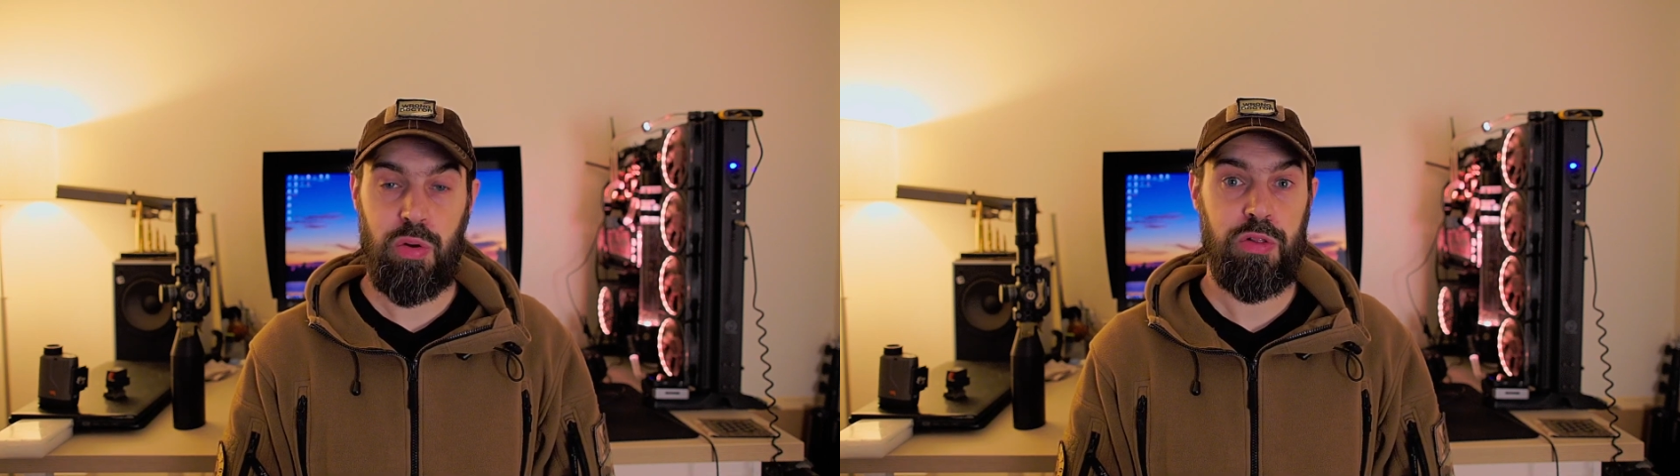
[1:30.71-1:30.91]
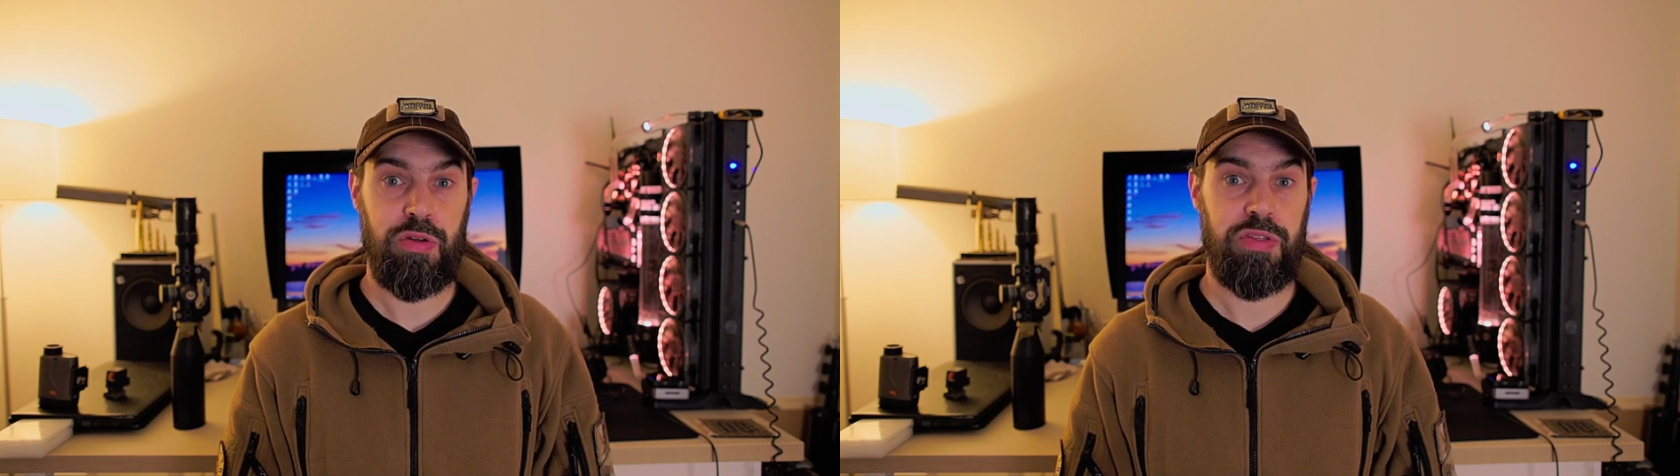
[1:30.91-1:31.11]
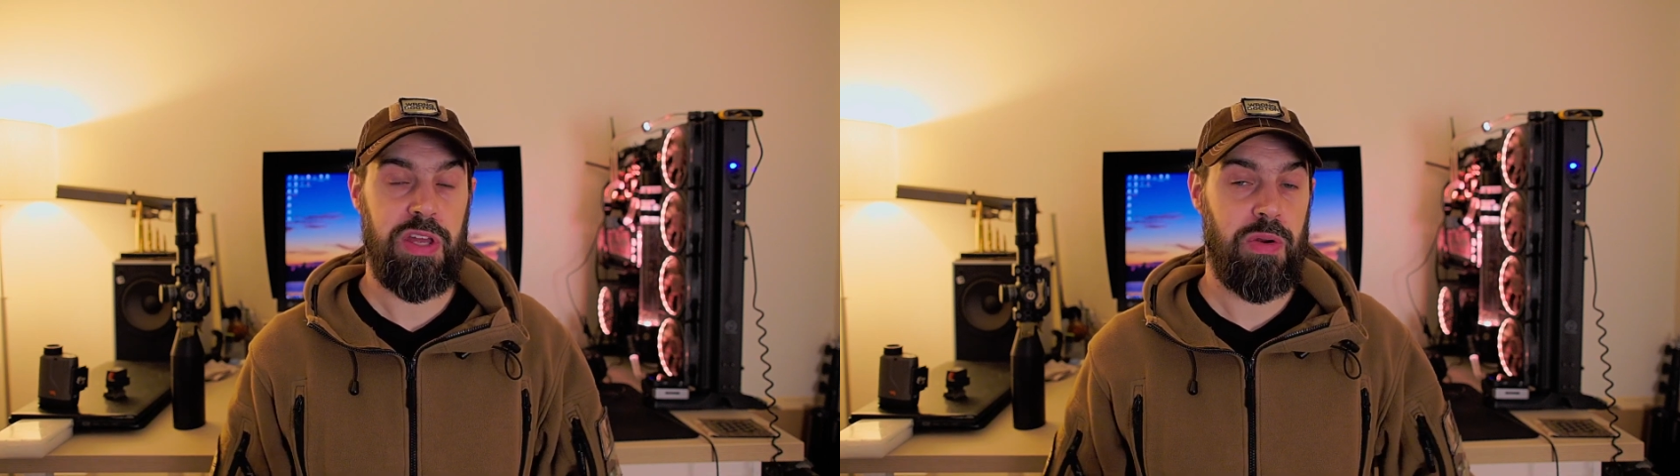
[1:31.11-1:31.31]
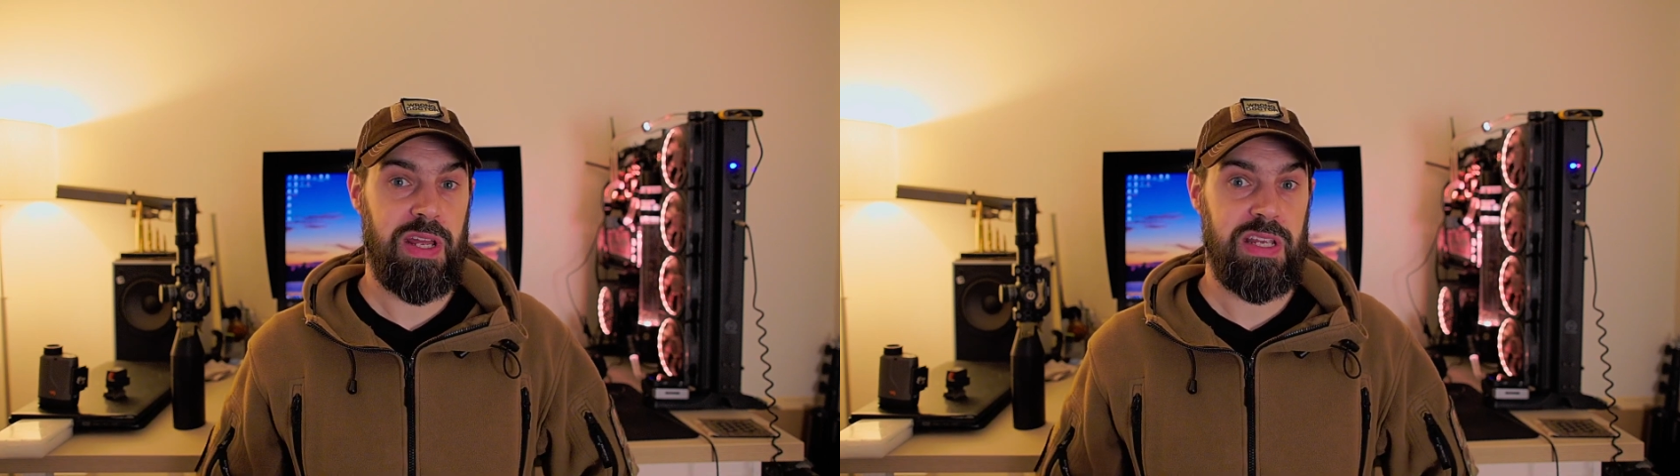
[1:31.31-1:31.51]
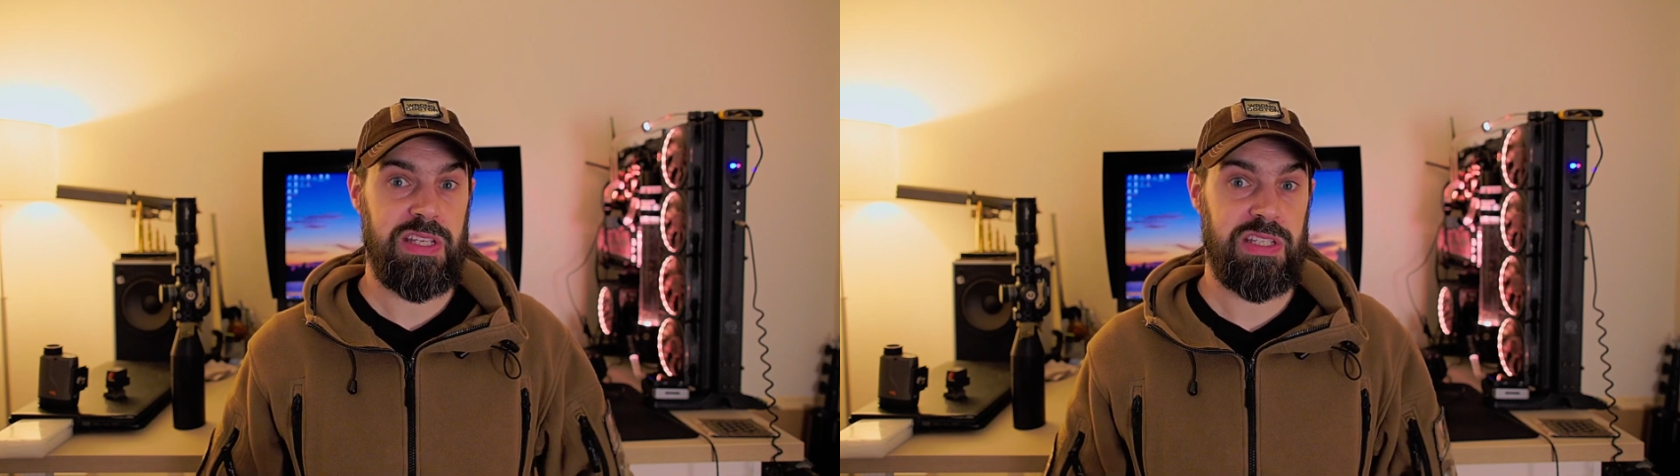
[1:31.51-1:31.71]
although there
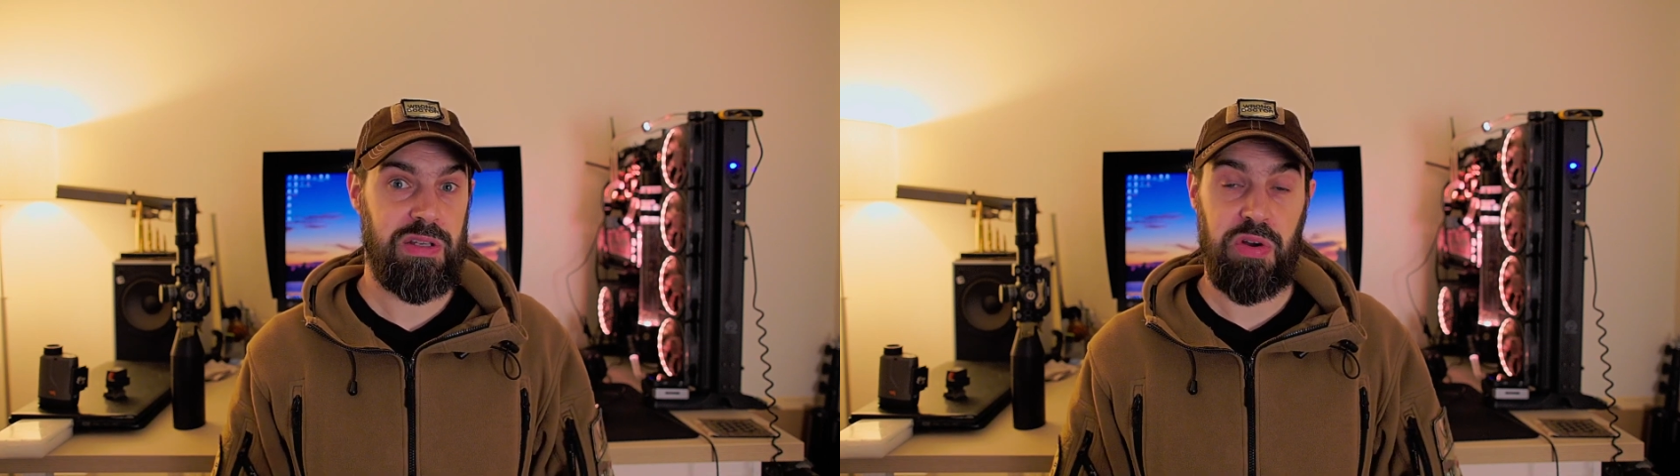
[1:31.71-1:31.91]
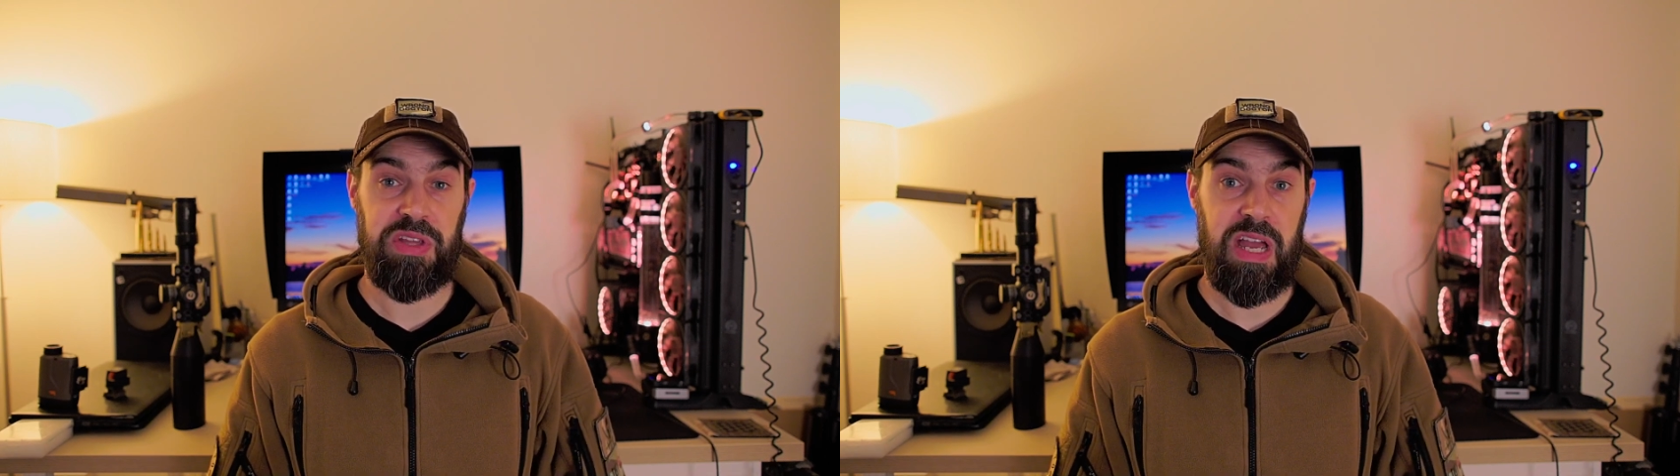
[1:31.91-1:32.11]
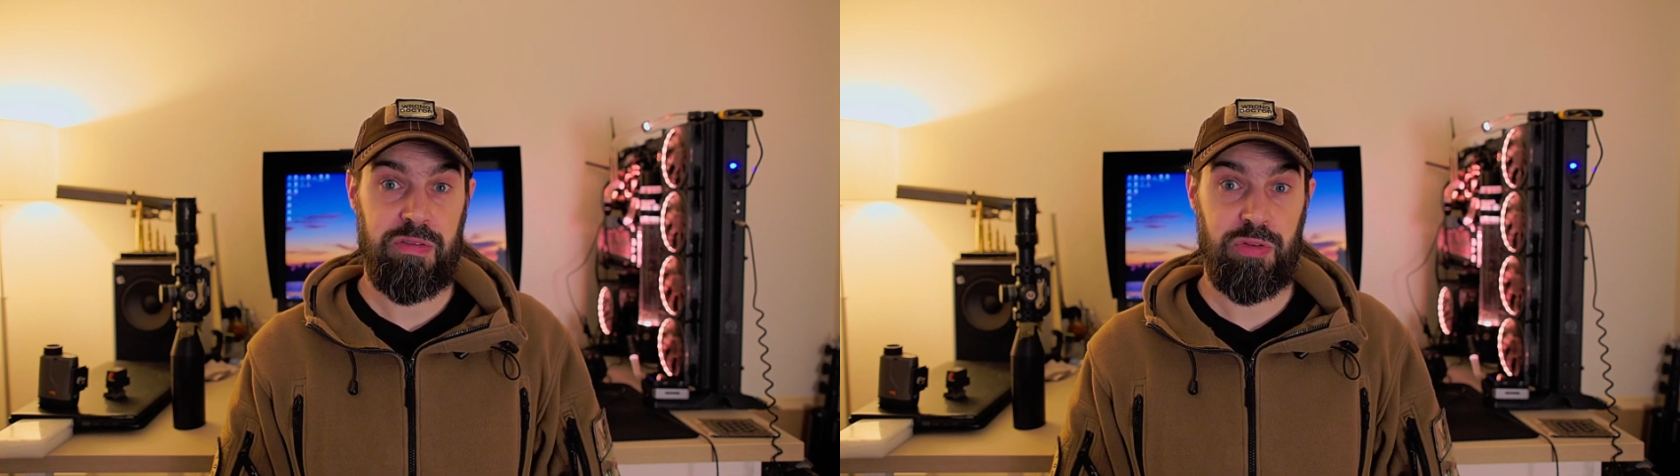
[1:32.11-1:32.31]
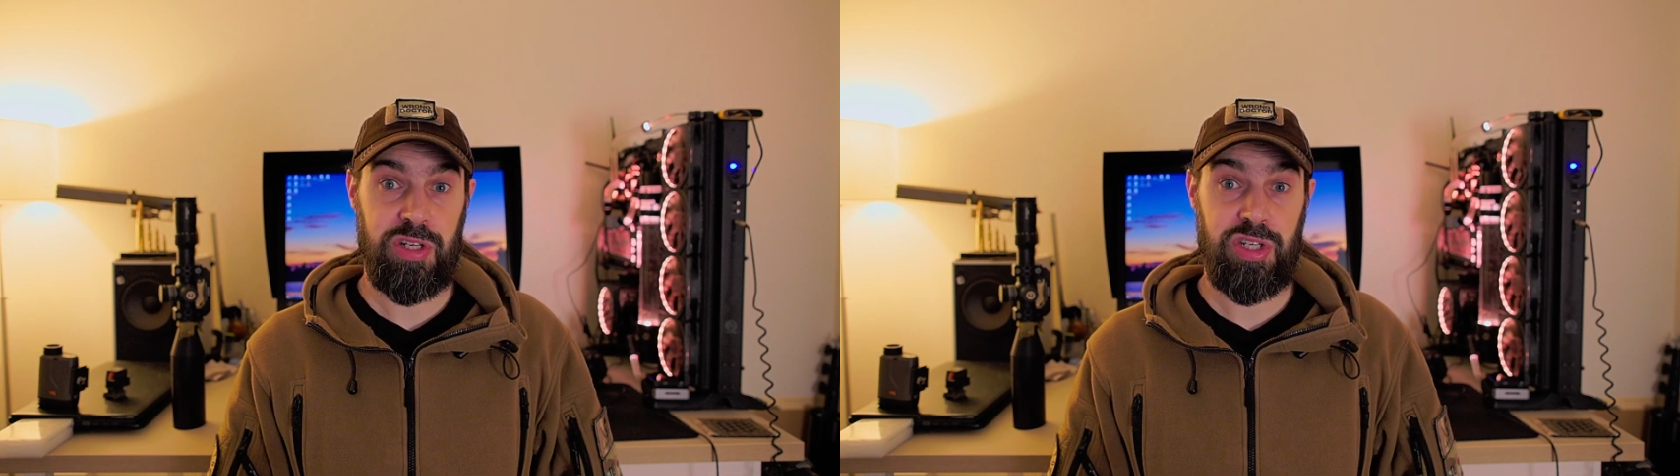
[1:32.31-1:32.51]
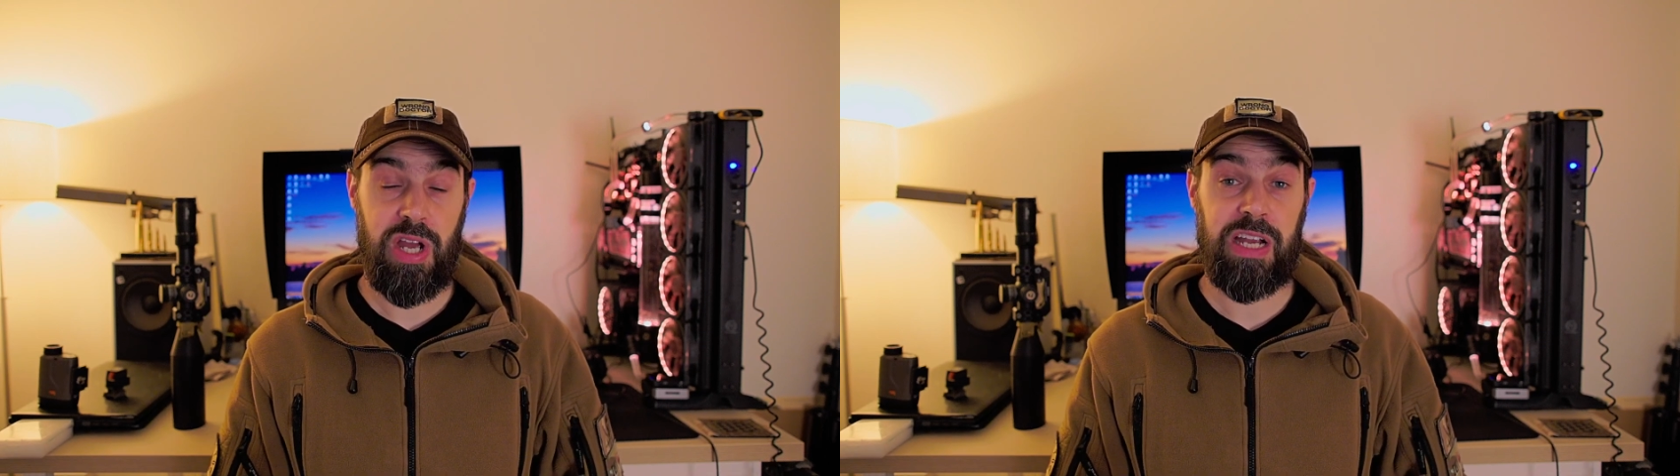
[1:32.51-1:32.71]
is on average